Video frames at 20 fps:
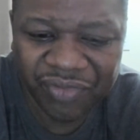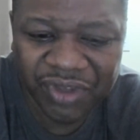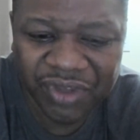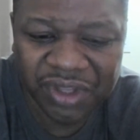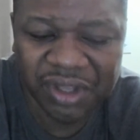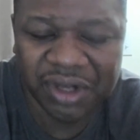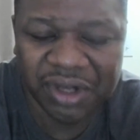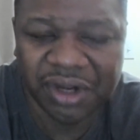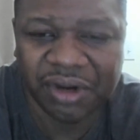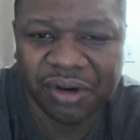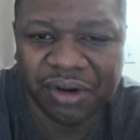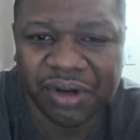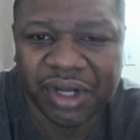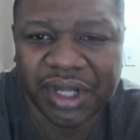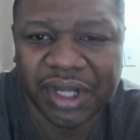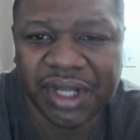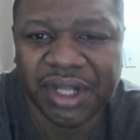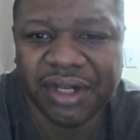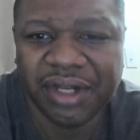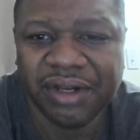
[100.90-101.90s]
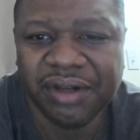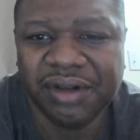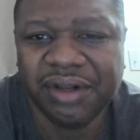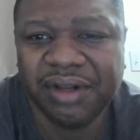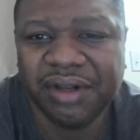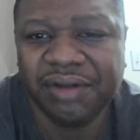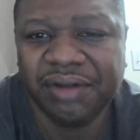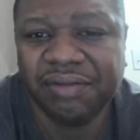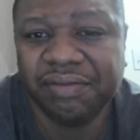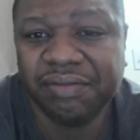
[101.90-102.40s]
And
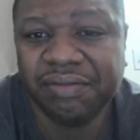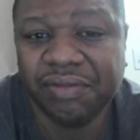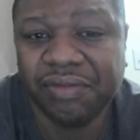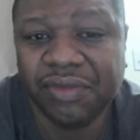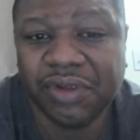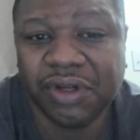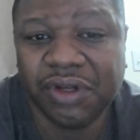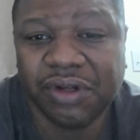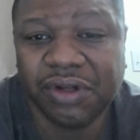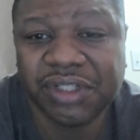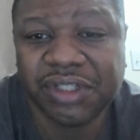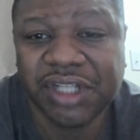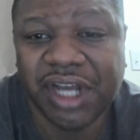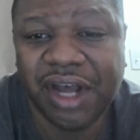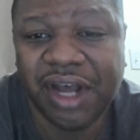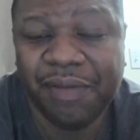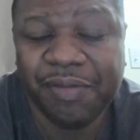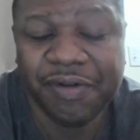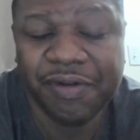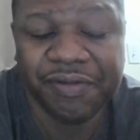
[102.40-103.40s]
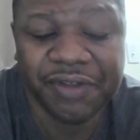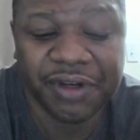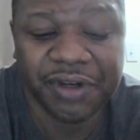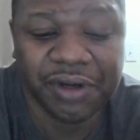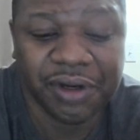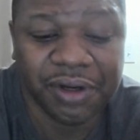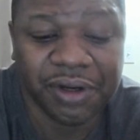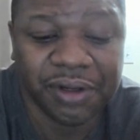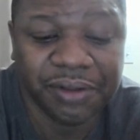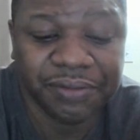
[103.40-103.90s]
on top of it
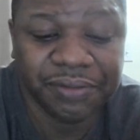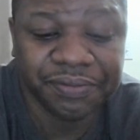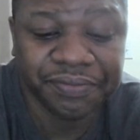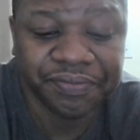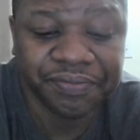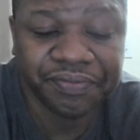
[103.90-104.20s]
all,